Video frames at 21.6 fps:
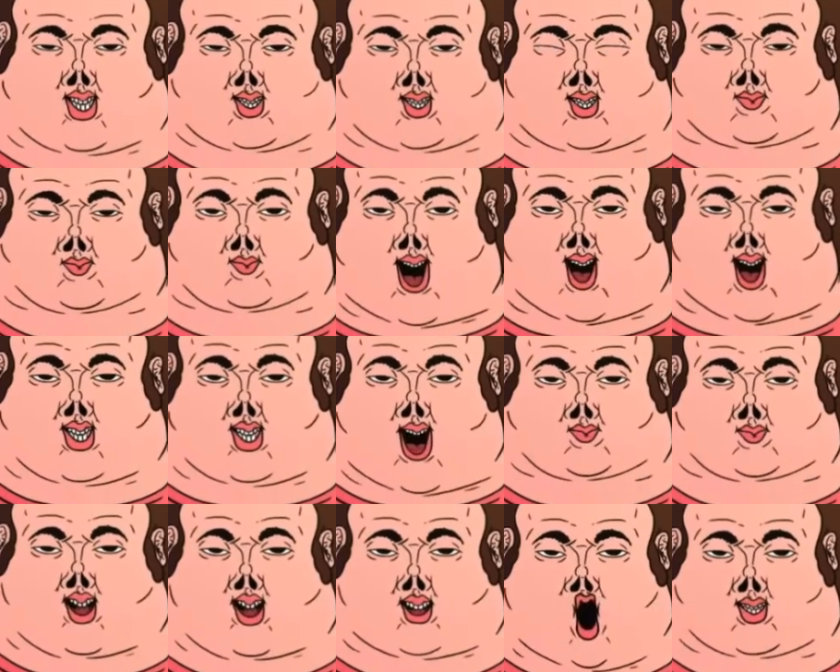is
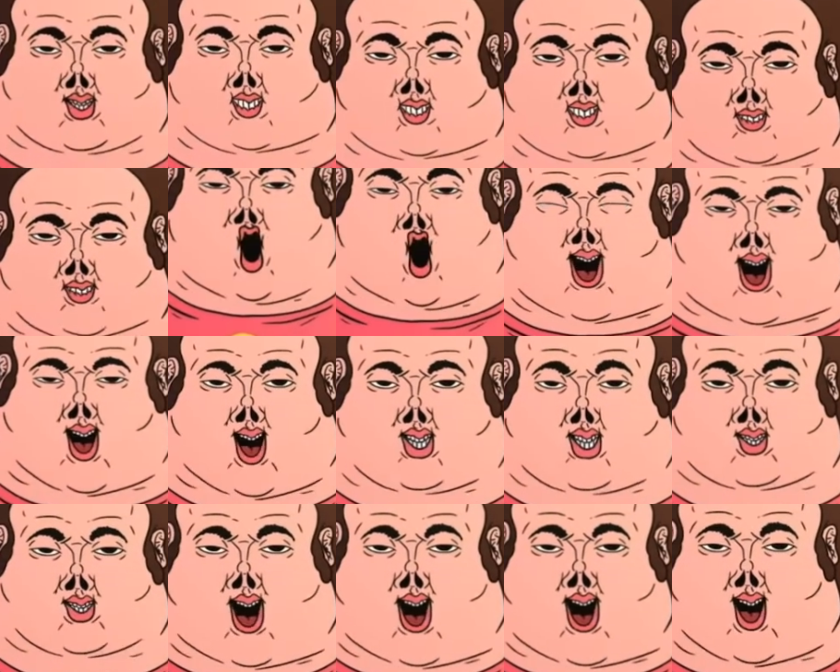possible through
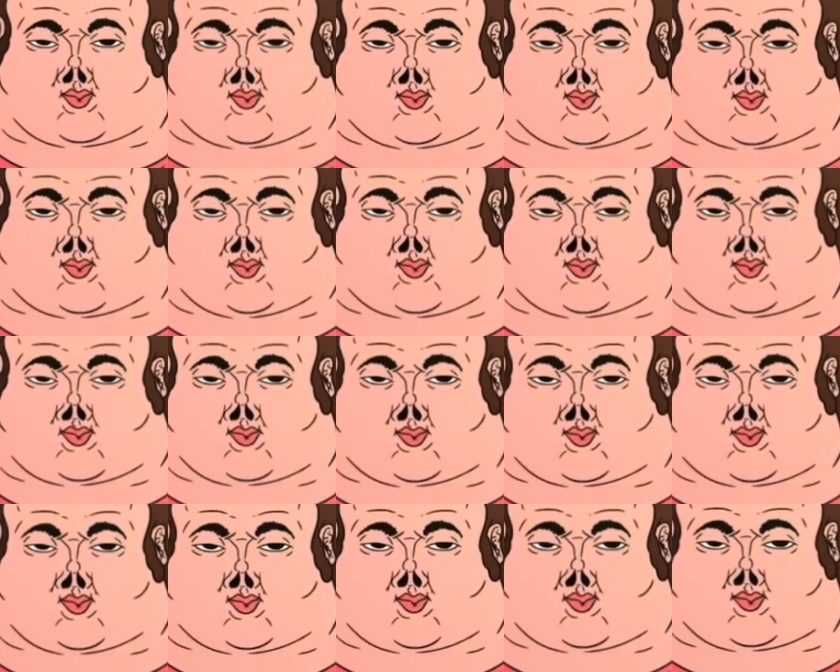friendship.
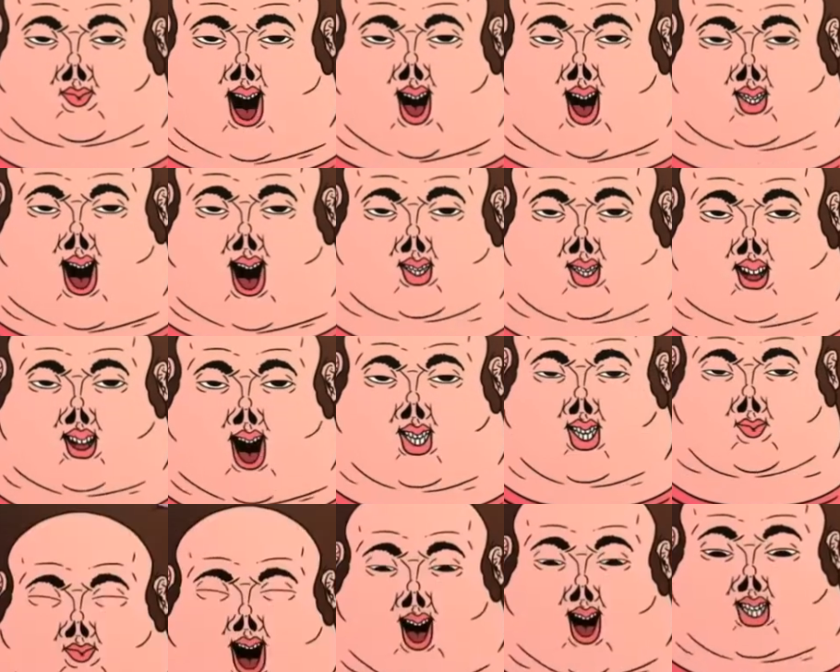I got
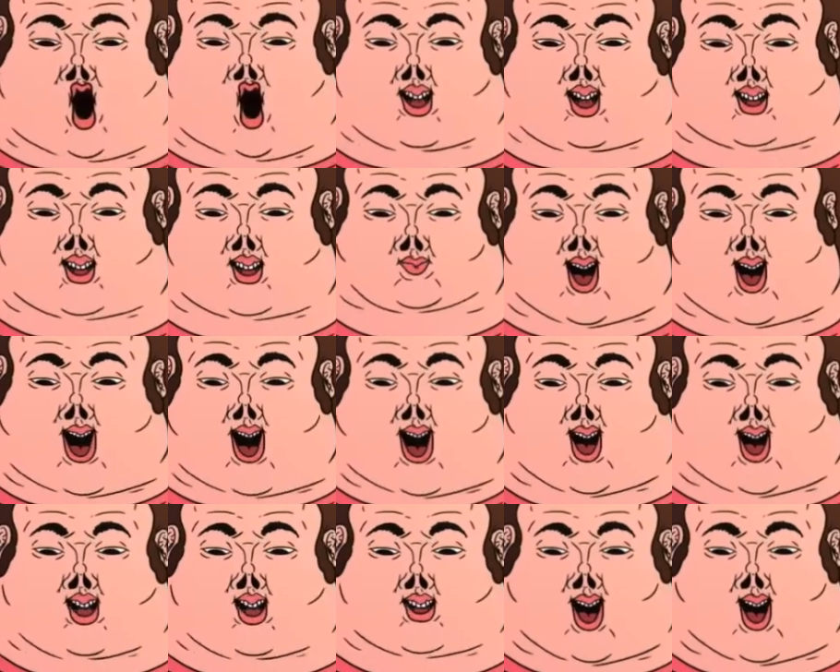this big old
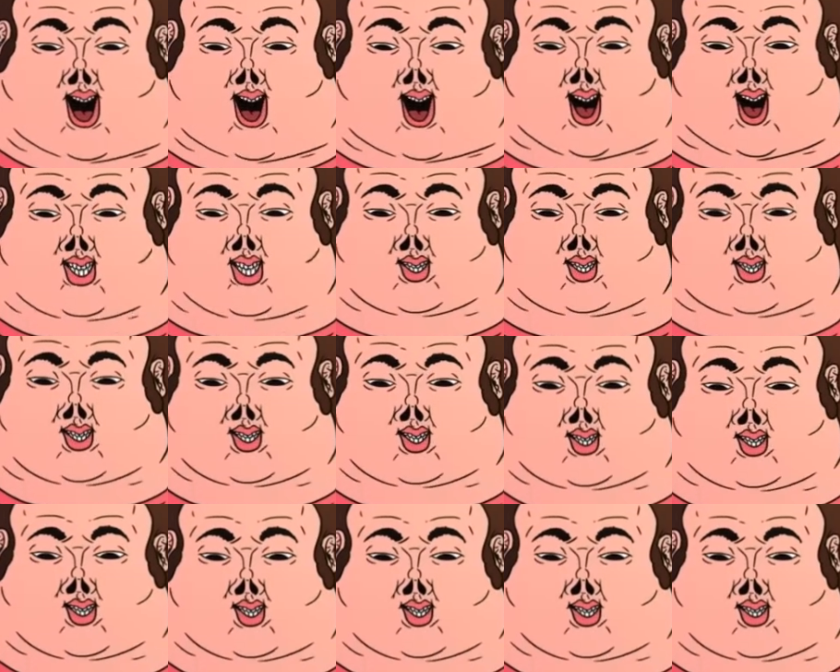belly.